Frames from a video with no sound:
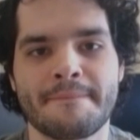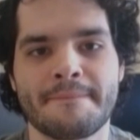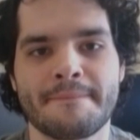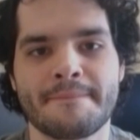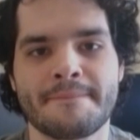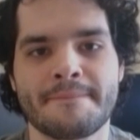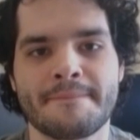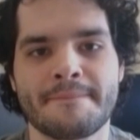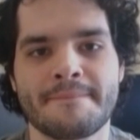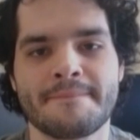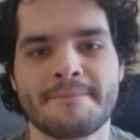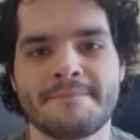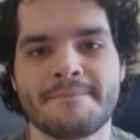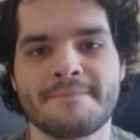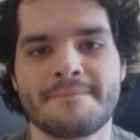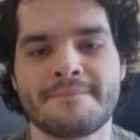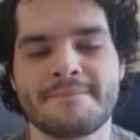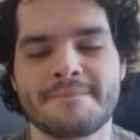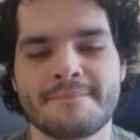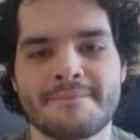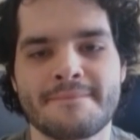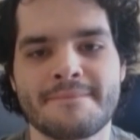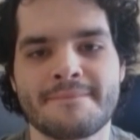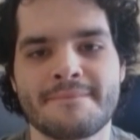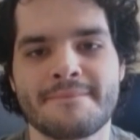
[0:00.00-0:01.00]

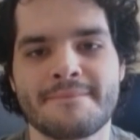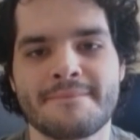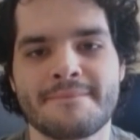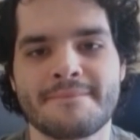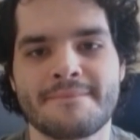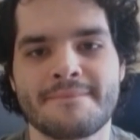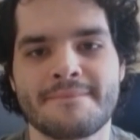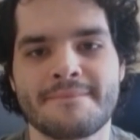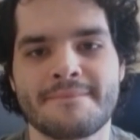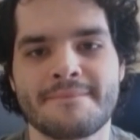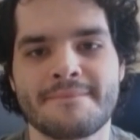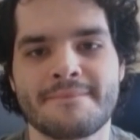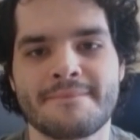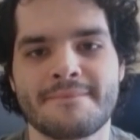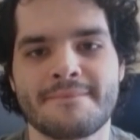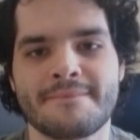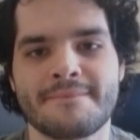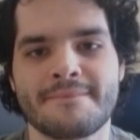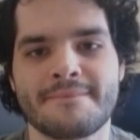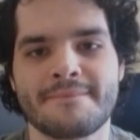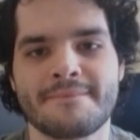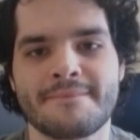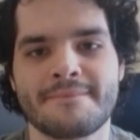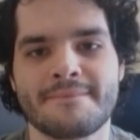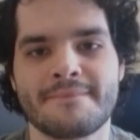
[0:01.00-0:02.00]

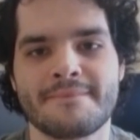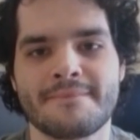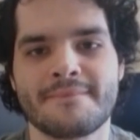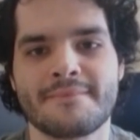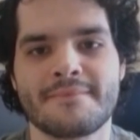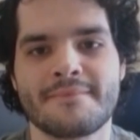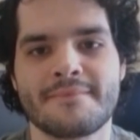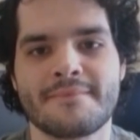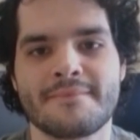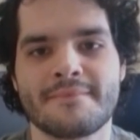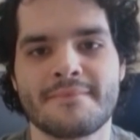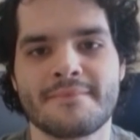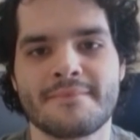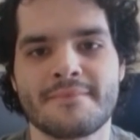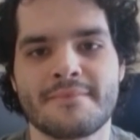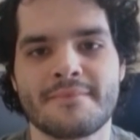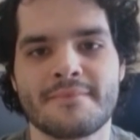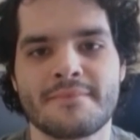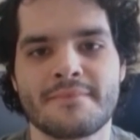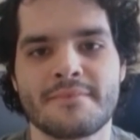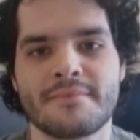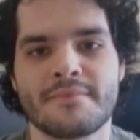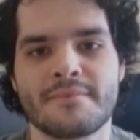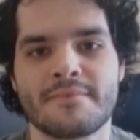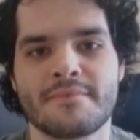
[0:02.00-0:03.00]

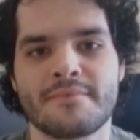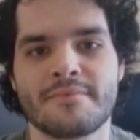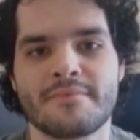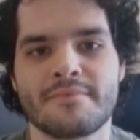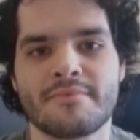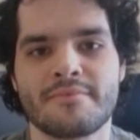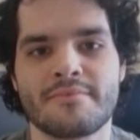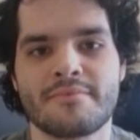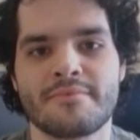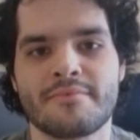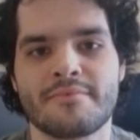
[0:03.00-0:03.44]
(silent)